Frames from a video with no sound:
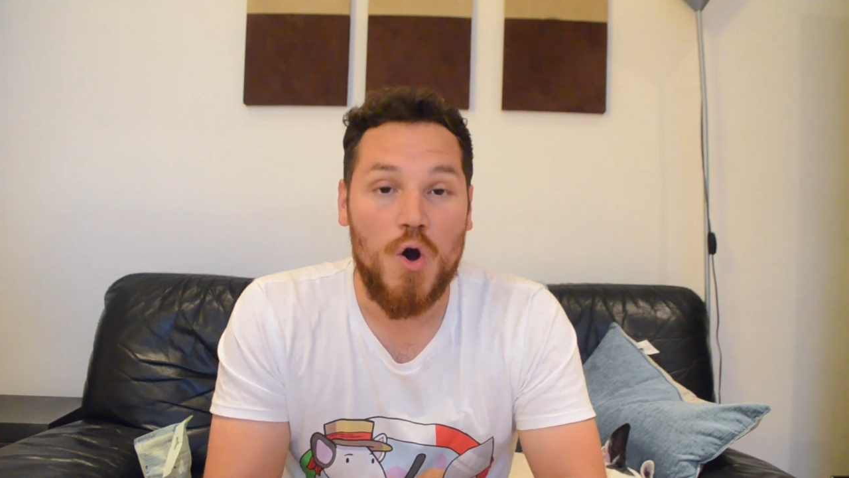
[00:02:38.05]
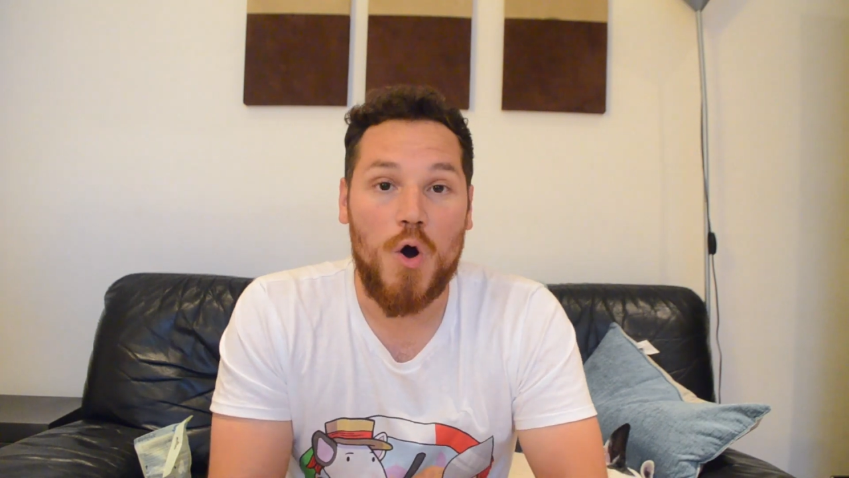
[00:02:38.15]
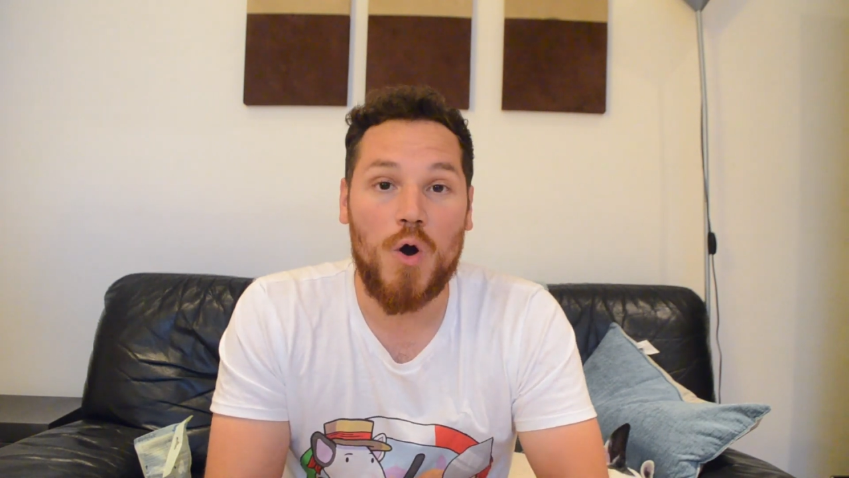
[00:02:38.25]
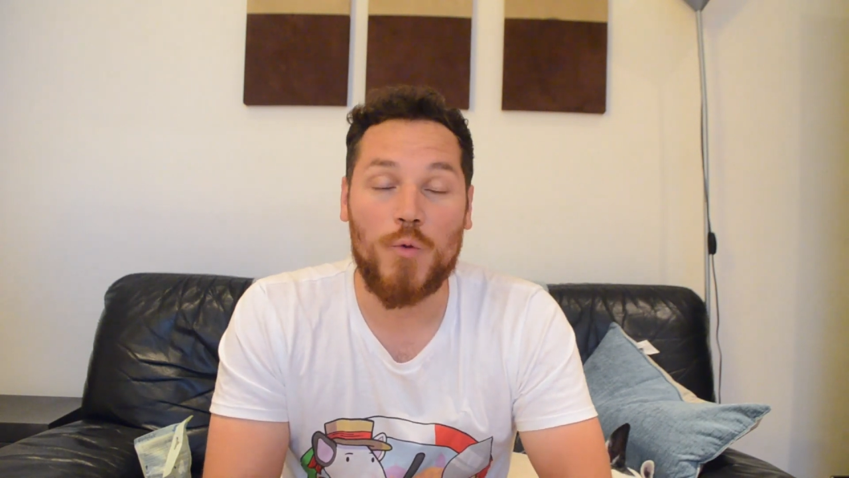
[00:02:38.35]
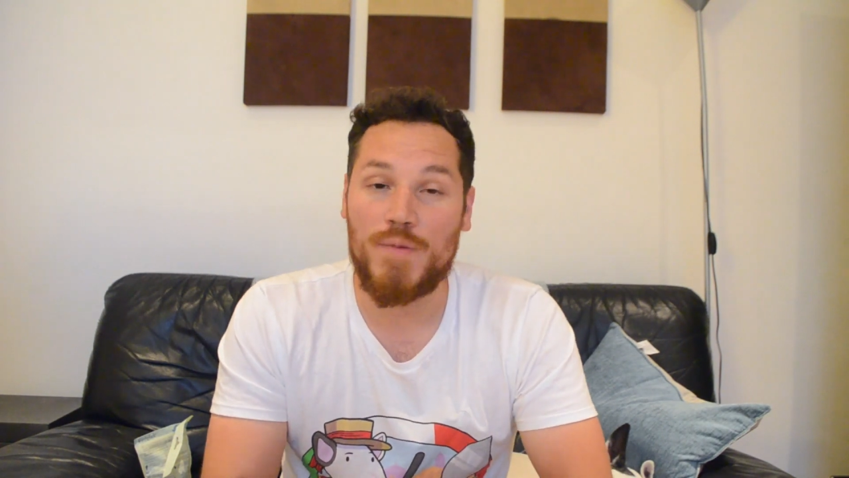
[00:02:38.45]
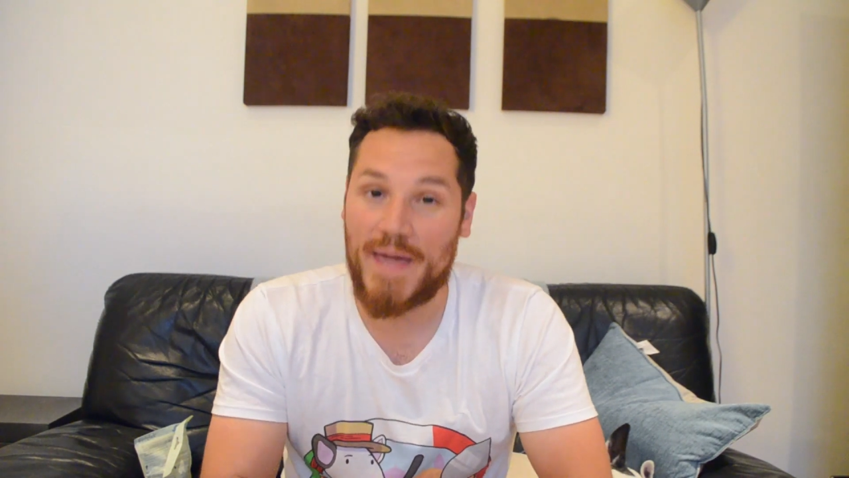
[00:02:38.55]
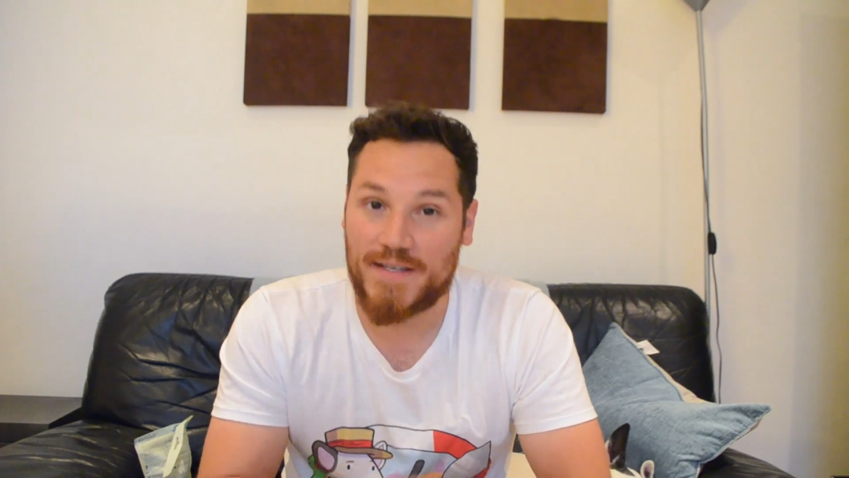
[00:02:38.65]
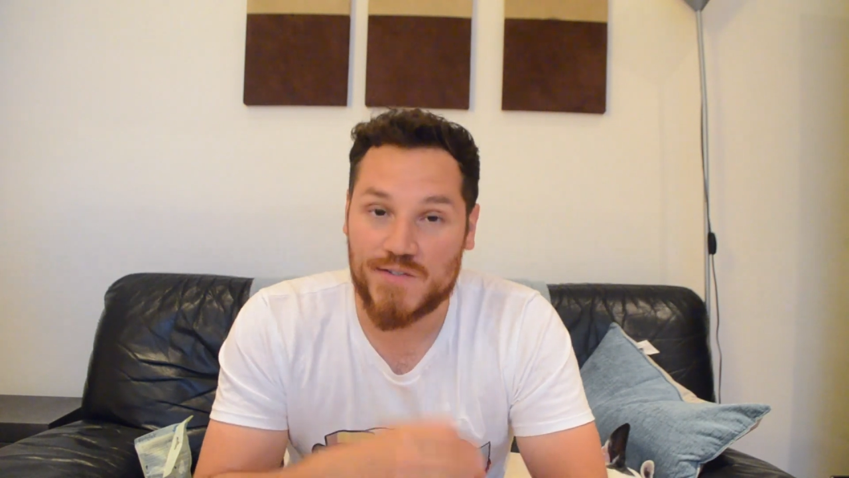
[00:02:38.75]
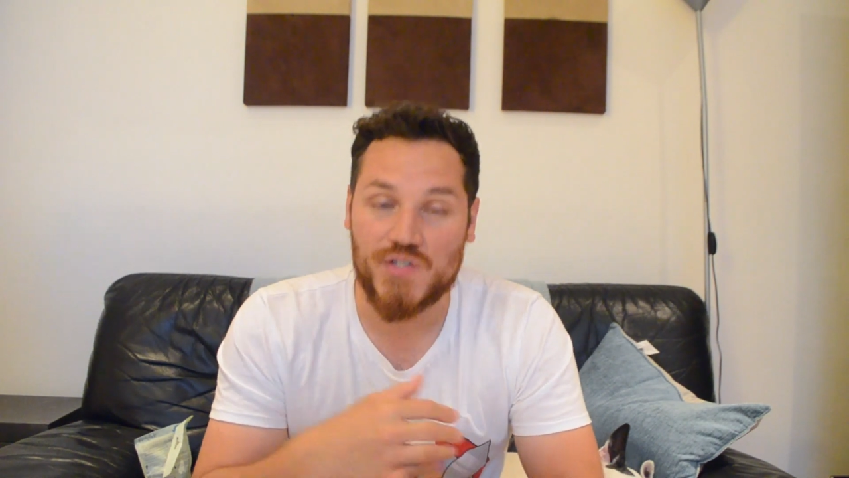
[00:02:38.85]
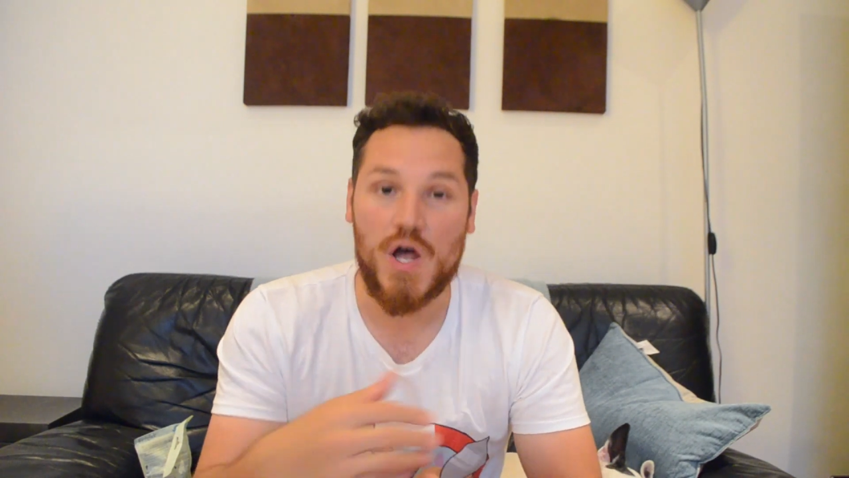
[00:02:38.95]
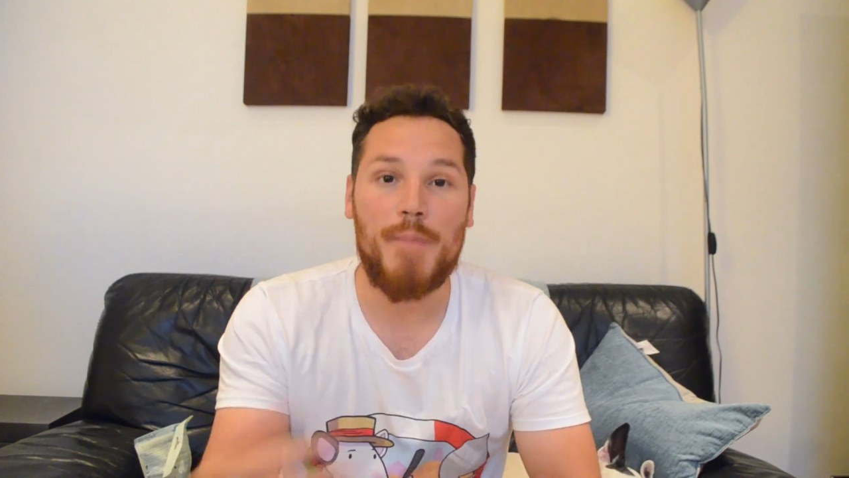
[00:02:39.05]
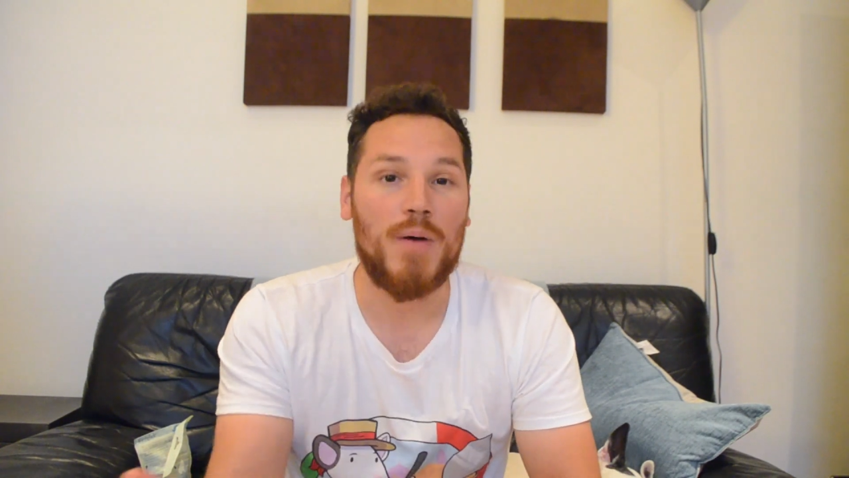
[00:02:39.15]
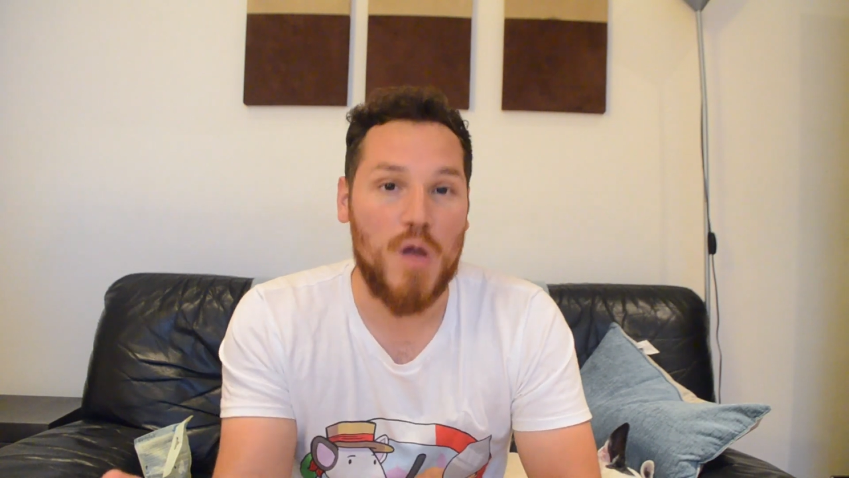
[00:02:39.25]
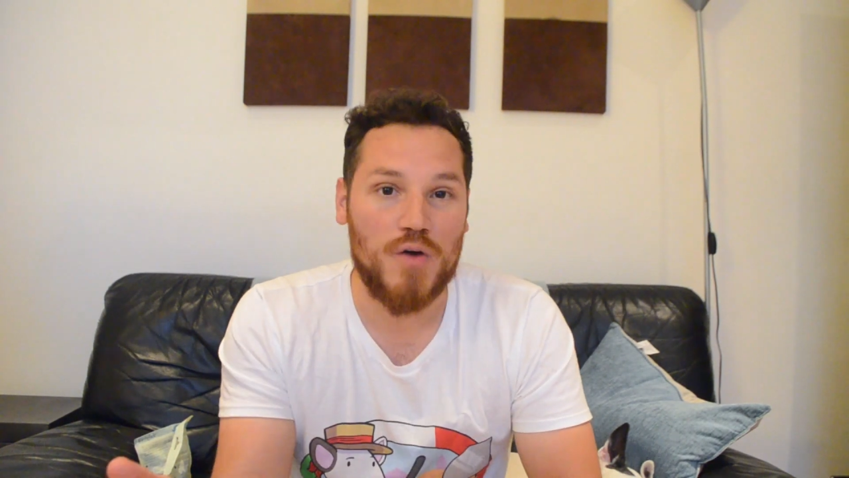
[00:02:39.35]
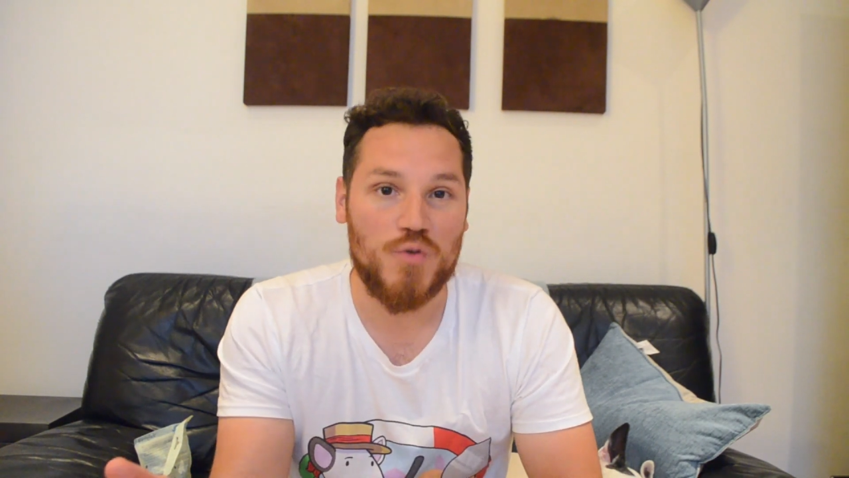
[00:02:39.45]
or we make a stop
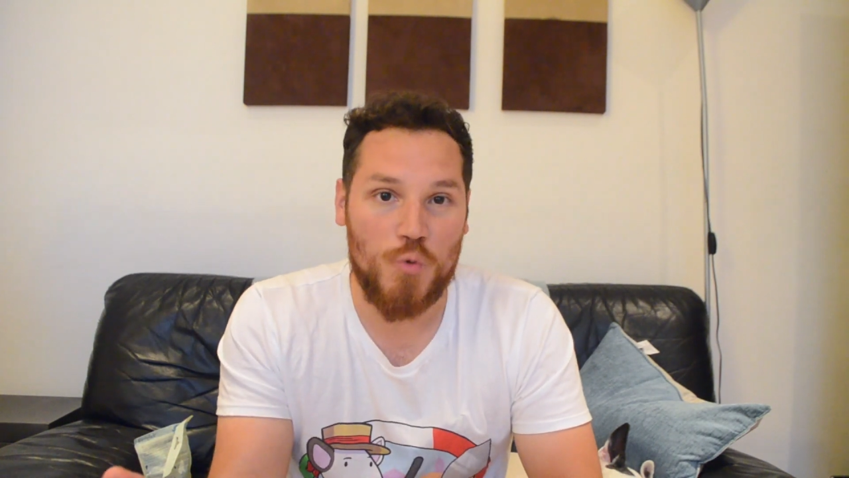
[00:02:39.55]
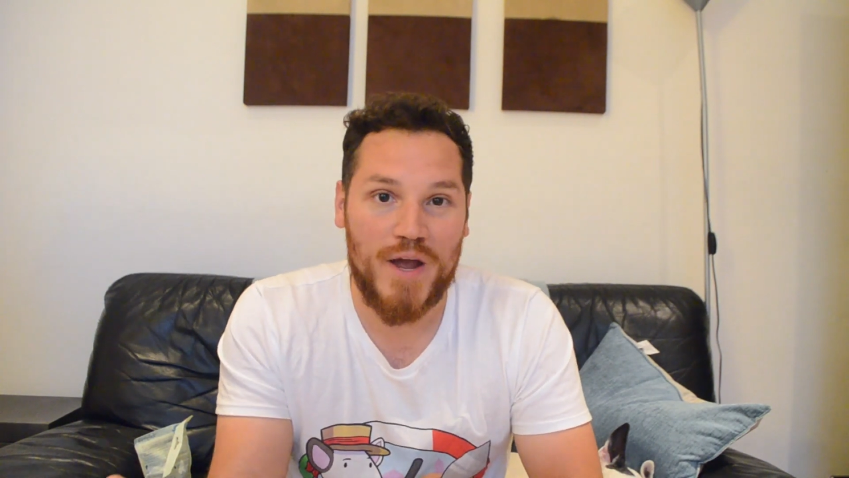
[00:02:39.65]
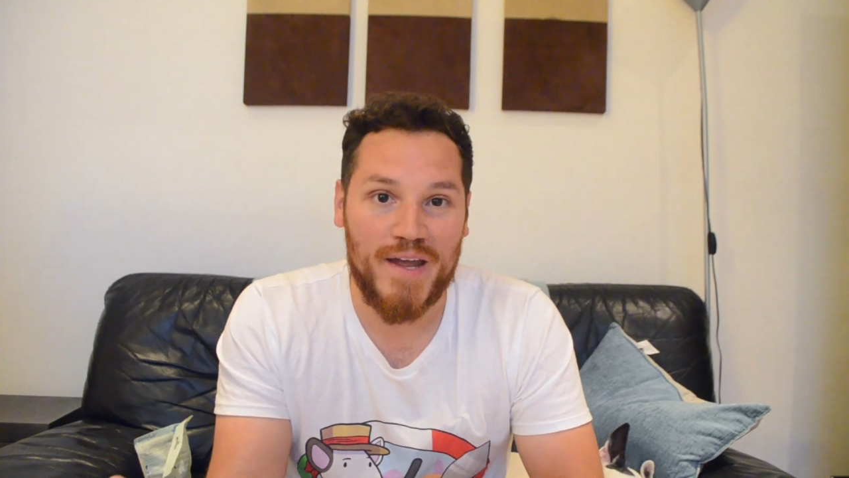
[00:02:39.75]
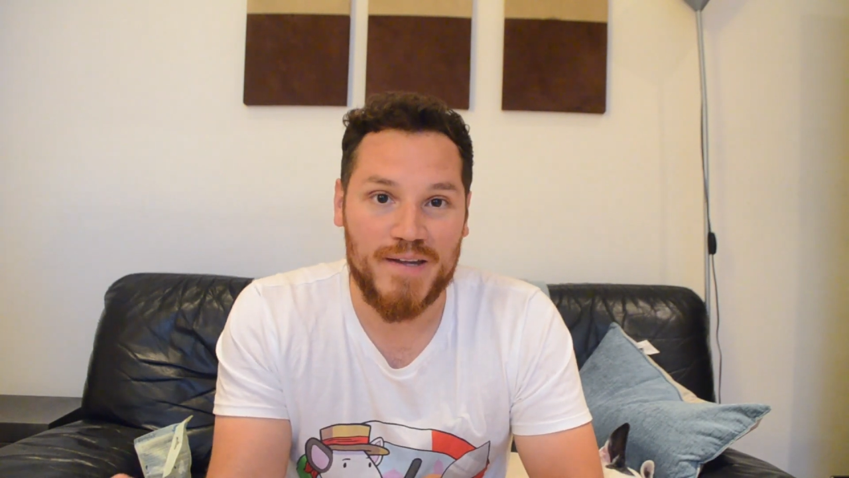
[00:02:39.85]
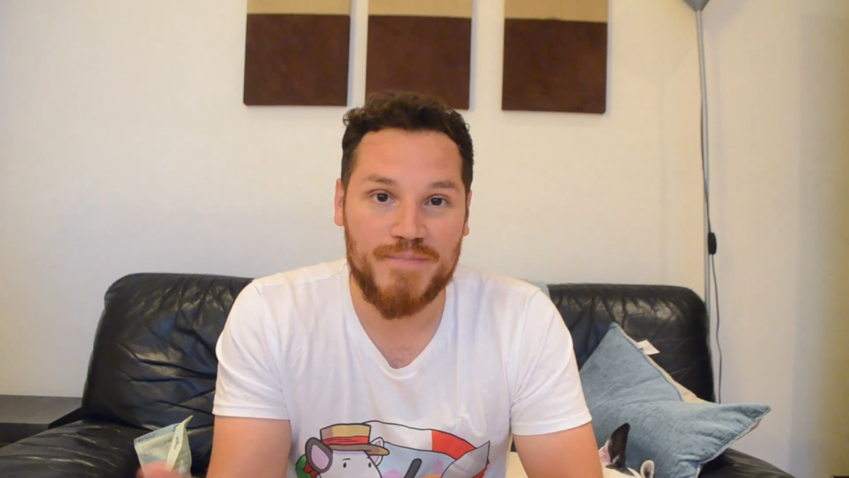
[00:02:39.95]
along the way.